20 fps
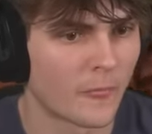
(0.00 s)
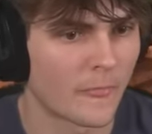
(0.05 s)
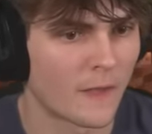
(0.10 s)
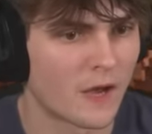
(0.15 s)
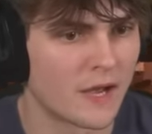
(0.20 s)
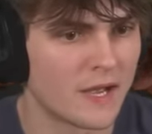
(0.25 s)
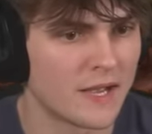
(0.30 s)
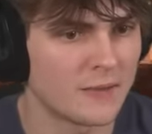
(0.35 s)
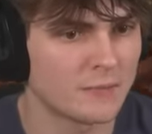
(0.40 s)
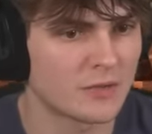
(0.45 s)
I
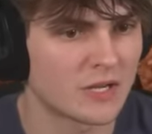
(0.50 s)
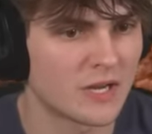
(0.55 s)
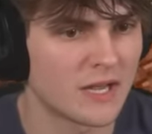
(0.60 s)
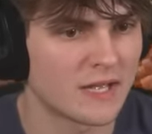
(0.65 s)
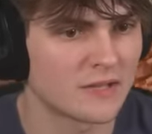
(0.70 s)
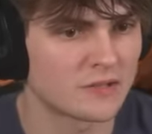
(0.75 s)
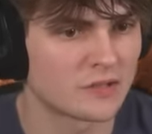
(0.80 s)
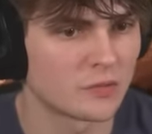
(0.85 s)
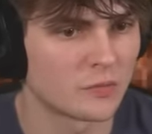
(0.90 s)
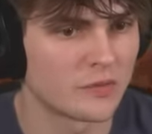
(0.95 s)
am
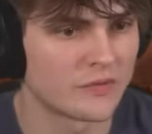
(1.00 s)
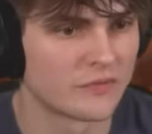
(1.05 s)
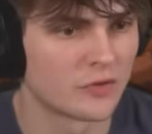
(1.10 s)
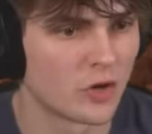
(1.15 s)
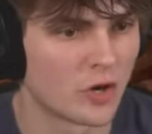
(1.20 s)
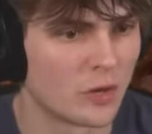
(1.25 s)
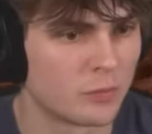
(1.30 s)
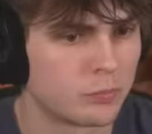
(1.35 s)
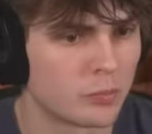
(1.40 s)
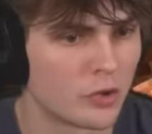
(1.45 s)
glad that we've got
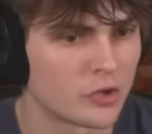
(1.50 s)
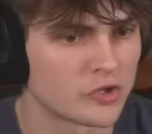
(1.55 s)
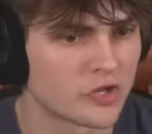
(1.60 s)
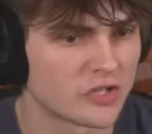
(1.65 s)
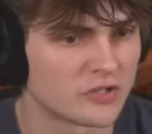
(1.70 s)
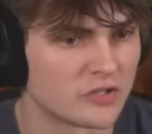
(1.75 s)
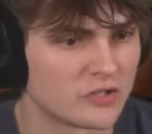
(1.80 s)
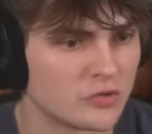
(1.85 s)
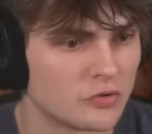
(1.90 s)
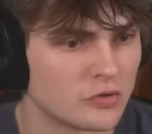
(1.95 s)
a project
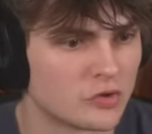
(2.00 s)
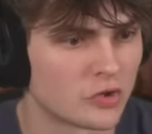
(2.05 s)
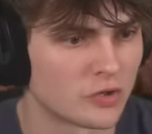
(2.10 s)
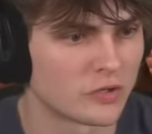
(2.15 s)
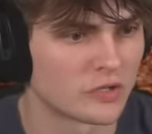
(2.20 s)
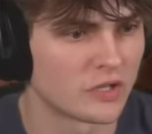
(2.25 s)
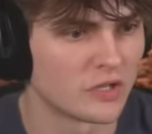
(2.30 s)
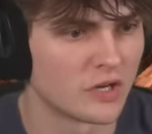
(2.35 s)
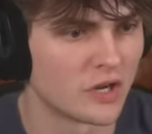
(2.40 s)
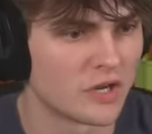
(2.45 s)
to do during
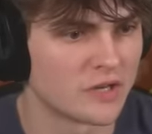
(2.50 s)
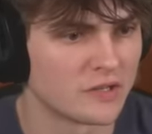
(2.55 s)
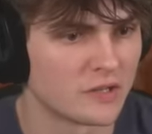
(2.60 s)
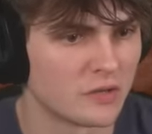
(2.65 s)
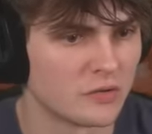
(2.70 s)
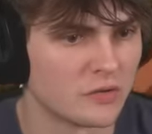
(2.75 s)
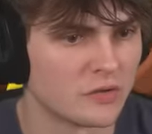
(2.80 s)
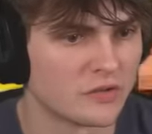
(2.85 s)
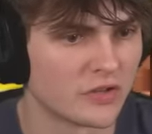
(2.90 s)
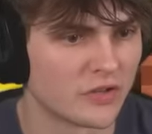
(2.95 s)
the night, though.
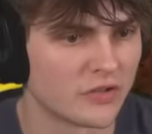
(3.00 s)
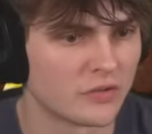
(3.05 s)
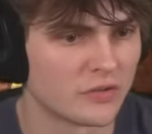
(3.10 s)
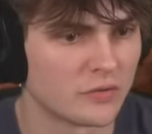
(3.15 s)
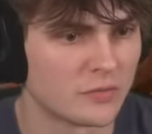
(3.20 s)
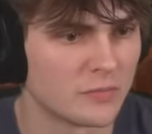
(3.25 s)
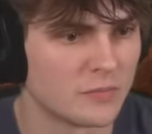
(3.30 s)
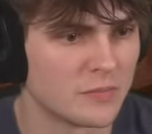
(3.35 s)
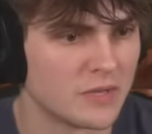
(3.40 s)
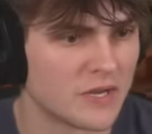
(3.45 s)
That doesn't
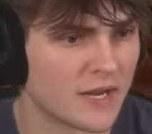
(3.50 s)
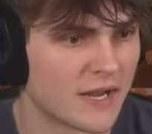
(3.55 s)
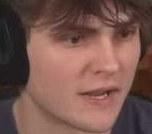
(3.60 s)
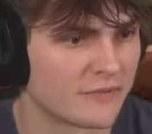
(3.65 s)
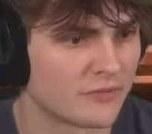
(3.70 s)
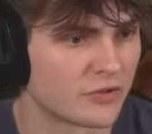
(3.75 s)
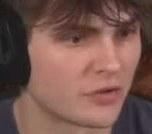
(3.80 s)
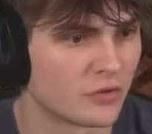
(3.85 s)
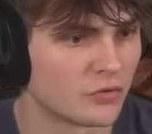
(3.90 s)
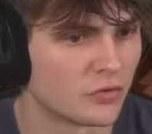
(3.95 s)
mean I have to
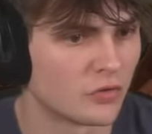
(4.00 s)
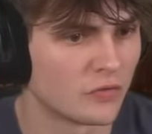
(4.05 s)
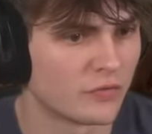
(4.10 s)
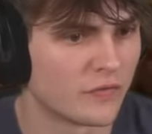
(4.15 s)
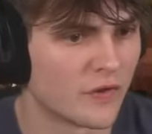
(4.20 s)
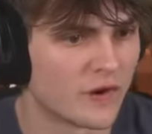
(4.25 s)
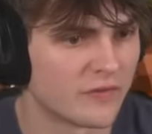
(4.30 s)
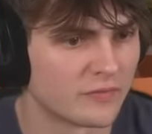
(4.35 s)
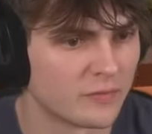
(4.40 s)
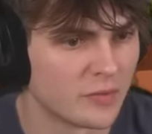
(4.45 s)
go too
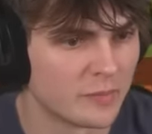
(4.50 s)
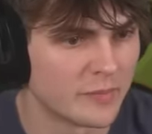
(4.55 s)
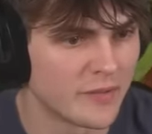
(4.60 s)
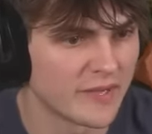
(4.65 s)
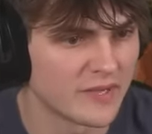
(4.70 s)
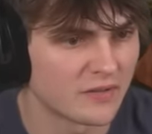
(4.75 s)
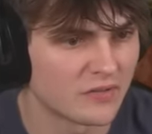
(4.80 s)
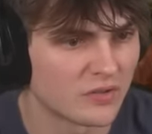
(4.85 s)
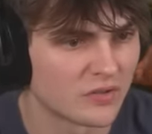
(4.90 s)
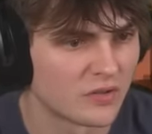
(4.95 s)
far from the
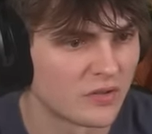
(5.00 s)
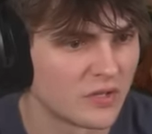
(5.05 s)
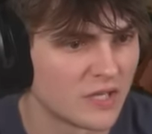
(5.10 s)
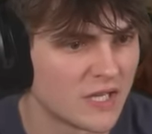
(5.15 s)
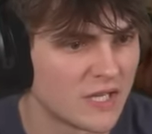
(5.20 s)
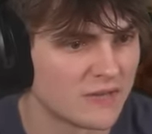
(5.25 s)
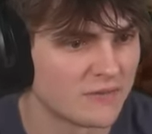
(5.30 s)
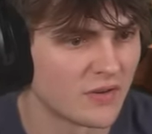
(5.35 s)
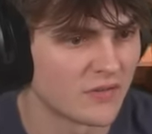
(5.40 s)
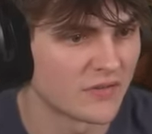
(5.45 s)
base,
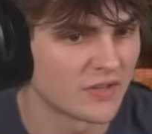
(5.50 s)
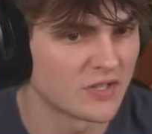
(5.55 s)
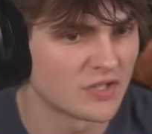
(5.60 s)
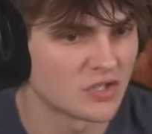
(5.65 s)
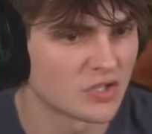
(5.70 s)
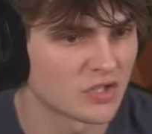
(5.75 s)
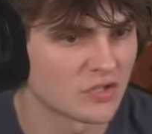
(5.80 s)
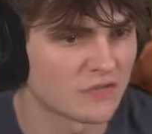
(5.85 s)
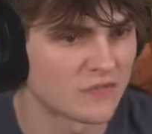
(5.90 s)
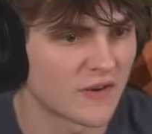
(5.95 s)
even if it is
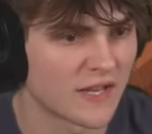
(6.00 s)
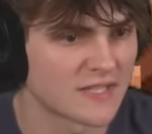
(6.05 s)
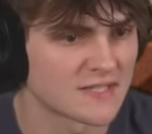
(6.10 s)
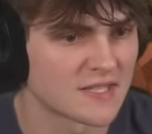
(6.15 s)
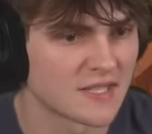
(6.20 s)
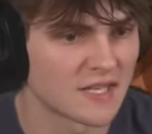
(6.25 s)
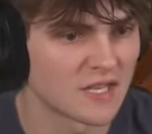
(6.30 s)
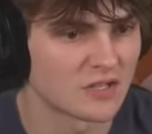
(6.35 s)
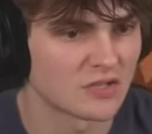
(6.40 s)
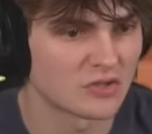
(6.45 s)
just
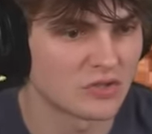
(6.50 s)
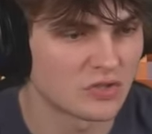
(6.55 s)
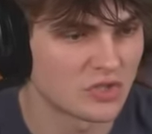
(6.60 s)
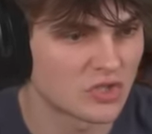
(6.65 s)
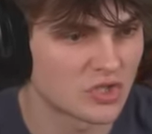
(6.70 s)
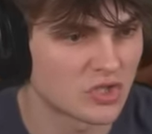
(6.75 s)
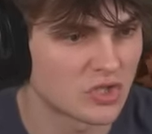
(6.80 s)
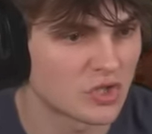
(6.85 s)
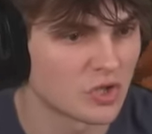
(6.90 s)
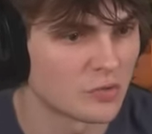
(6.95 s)
flattening a
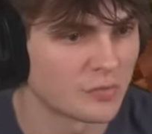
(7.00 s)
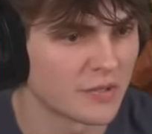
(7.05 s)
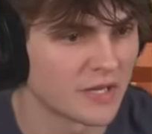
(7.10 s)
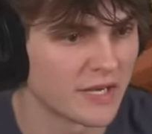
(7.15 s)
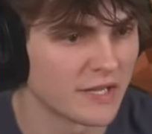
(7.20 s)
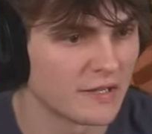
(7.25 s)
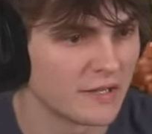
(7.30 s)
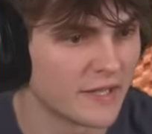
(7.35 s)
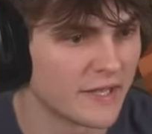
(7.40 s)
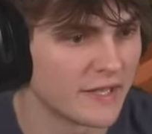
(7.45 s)
stupid
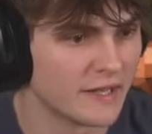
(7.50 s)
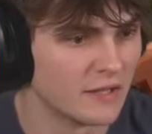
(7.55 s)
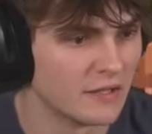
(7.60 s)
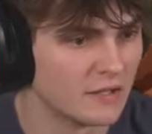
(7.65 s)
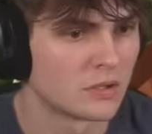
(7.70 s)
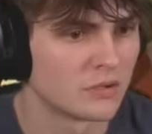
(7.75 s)
little hill.